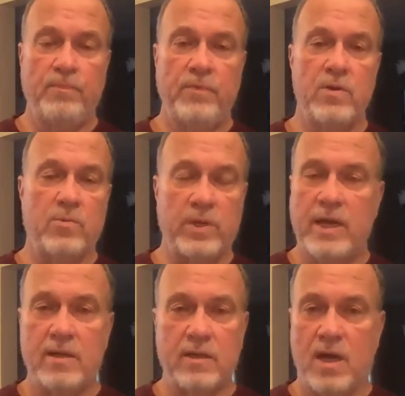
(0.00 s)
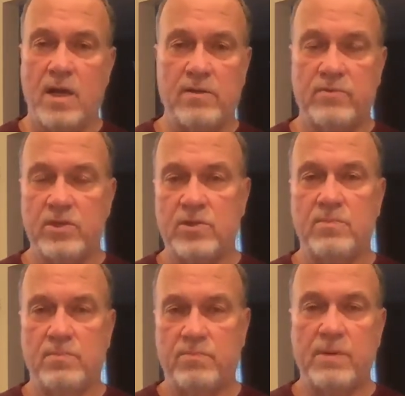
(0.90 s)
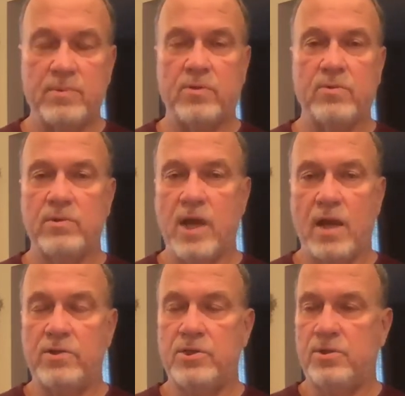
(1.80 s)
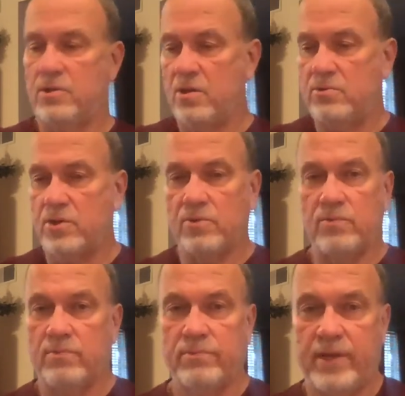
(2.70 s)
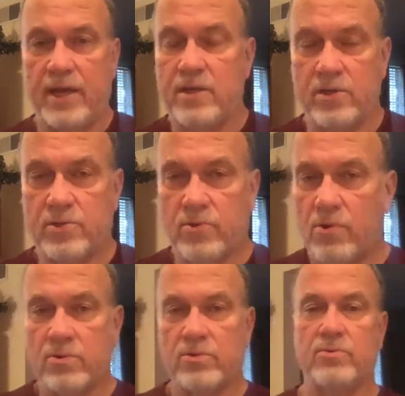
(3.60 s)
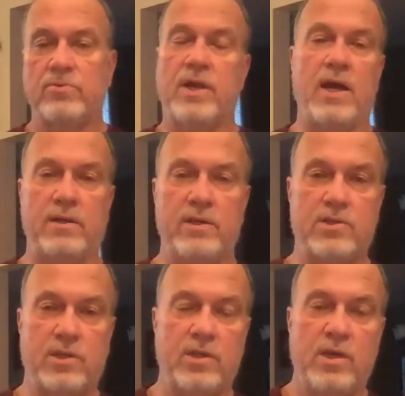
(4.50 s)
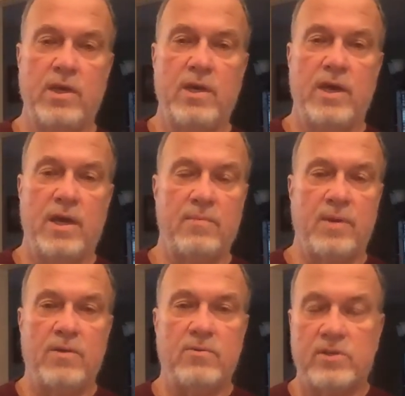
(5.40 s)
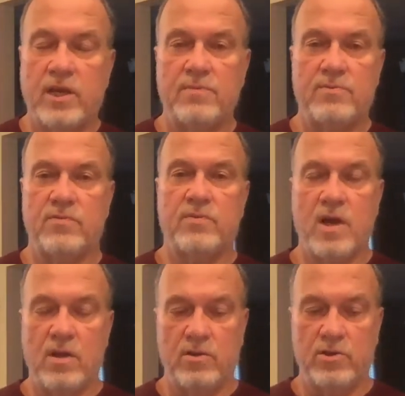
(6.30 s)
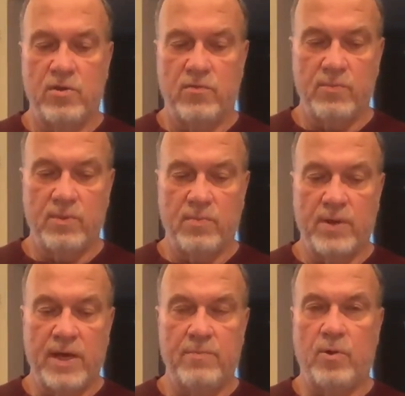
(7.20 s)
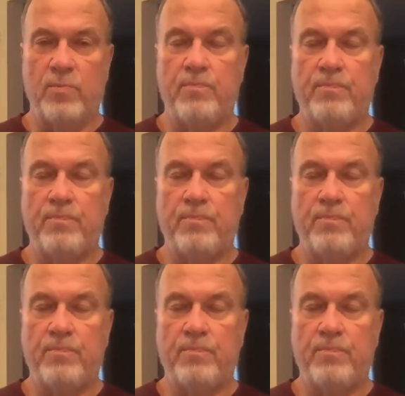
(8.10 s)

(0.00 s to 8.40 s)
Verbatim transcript: You know, we get a lot of just biblical knowledge. You can also get historical knowledge and um, other types of knowledge from the Bible.